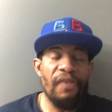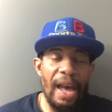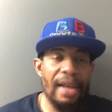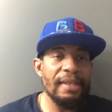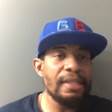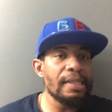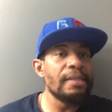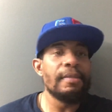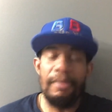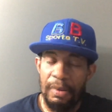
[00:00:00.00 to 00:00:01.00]
fighters,
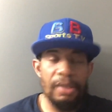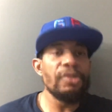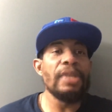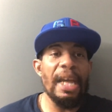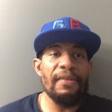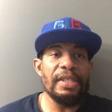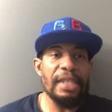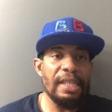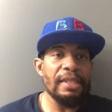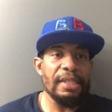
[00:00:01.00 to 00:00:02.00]
you
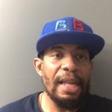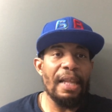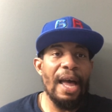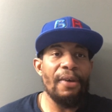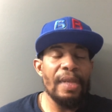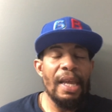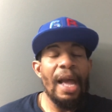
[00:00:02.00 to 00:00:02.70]
guarantee to sell out.